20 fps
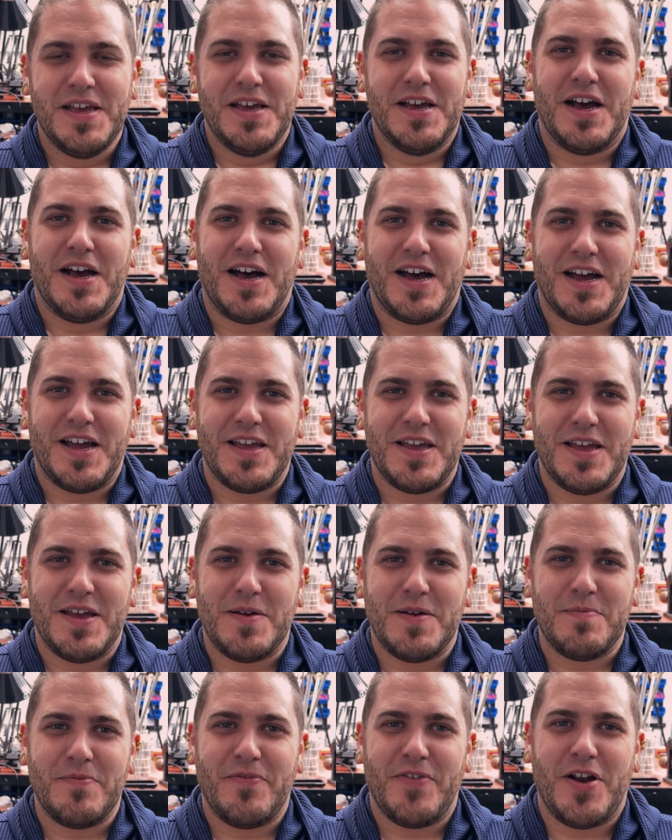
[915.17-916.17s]
I
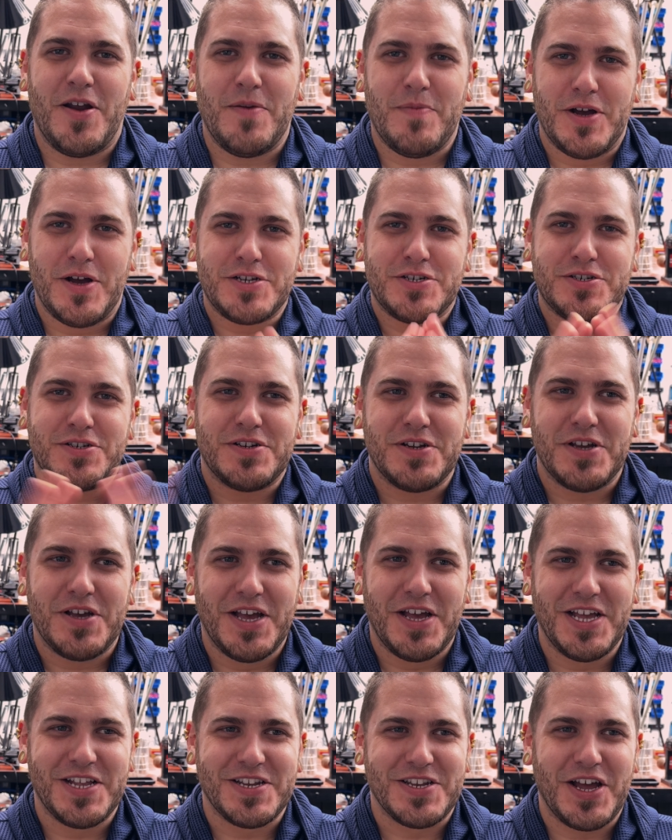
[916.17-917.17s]
am very much
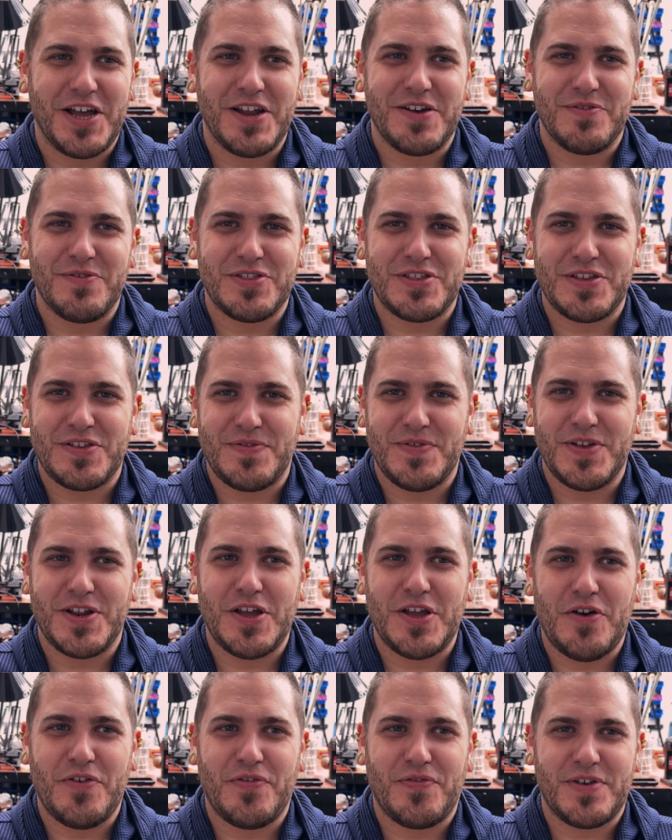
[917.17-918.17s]
done with this
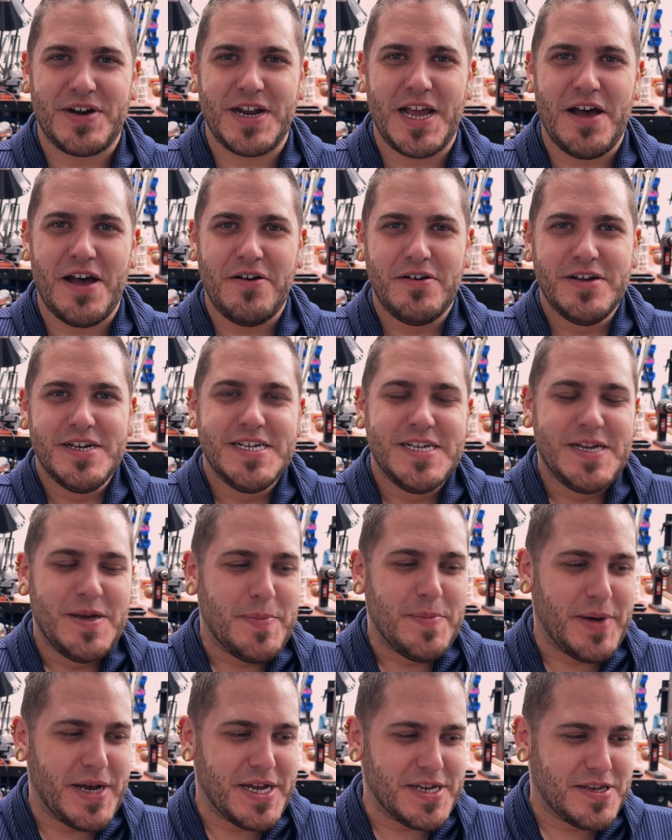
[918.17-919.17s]
video for now,
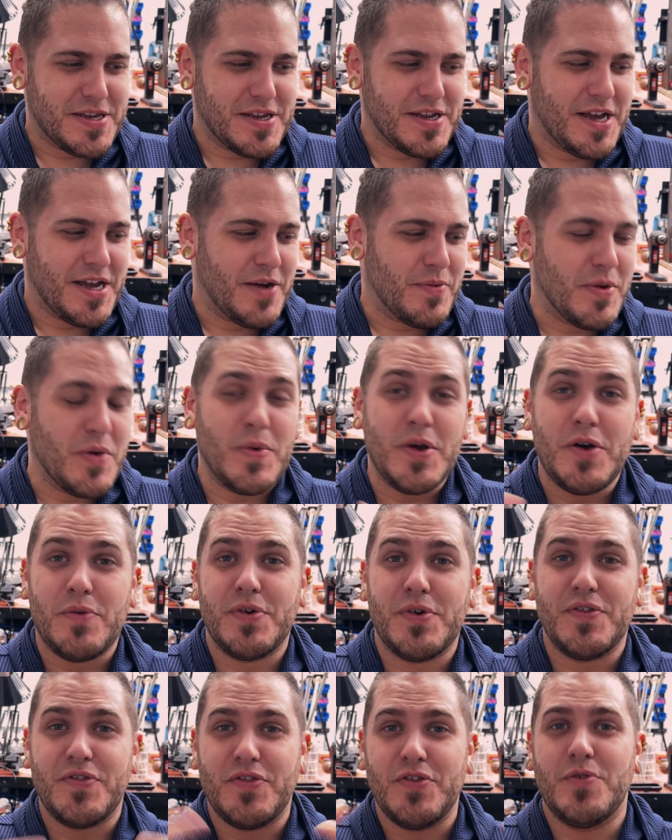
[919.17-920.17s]
but we will
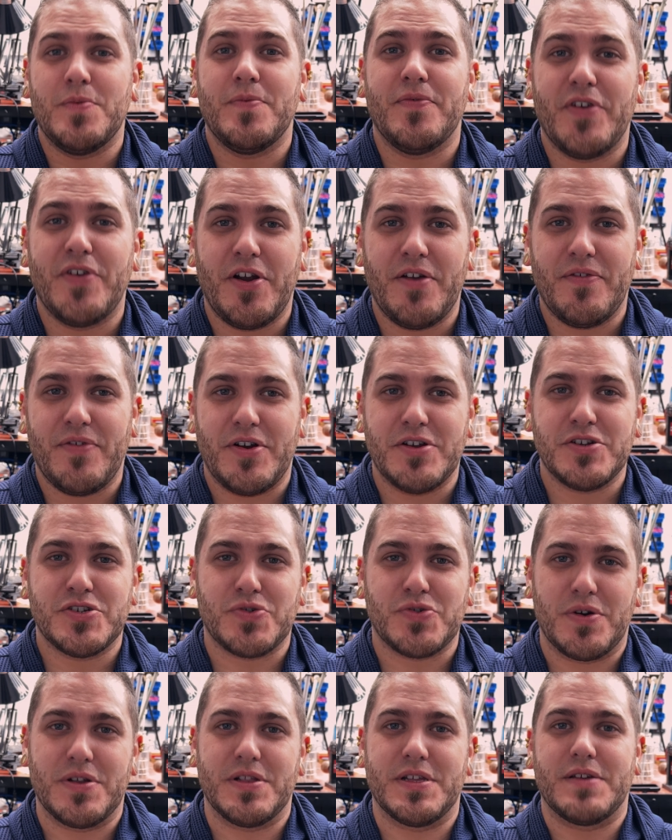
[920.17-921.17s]
resume very, very
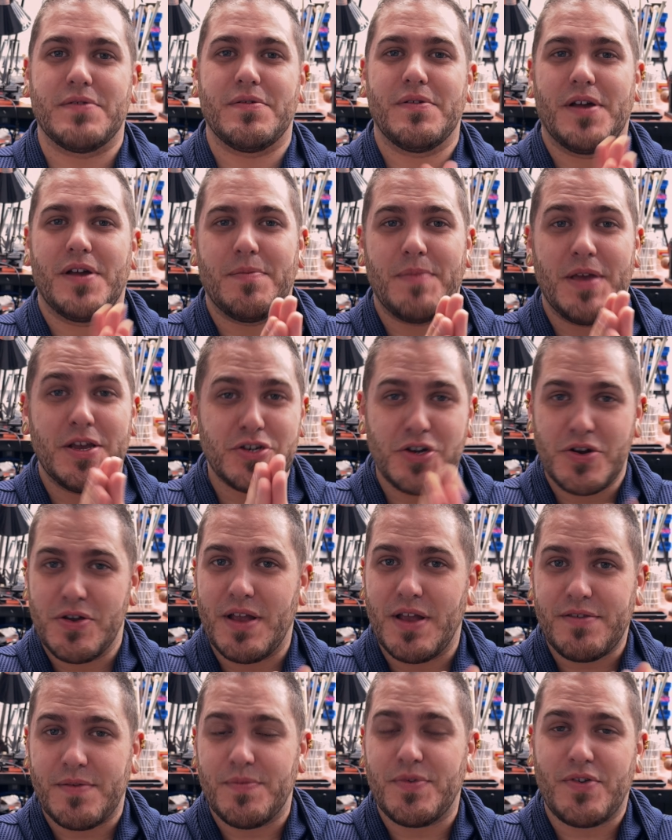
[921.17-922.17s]
shortly. Make sure you
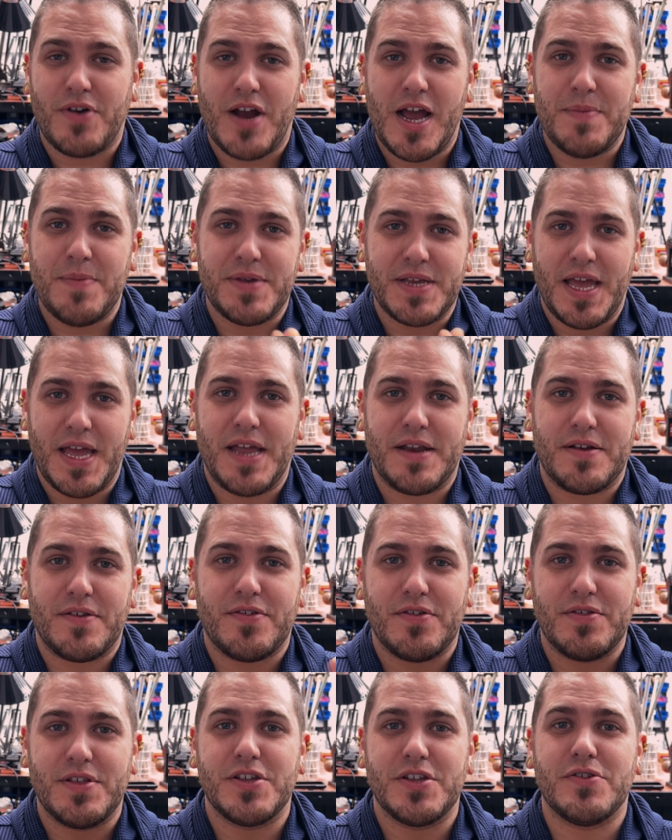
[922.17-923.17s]
get subscribed again so
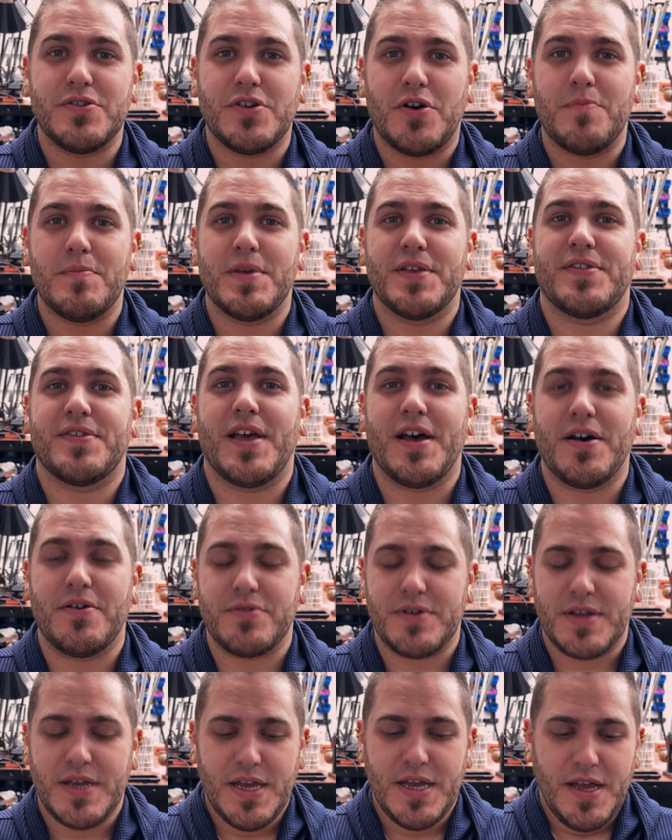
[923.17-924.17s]
that you don't miss out
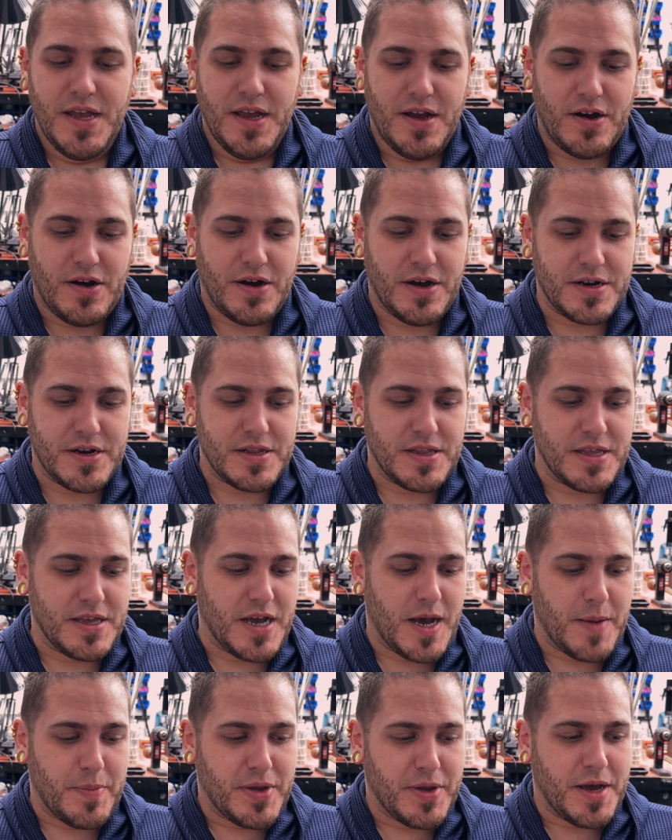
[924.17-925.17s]
on the
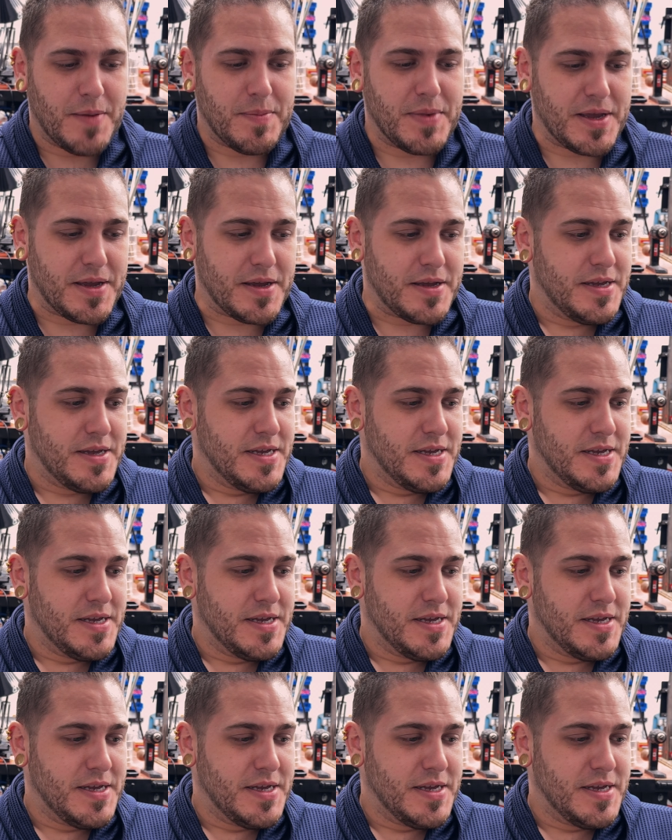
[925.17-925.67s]
upcoming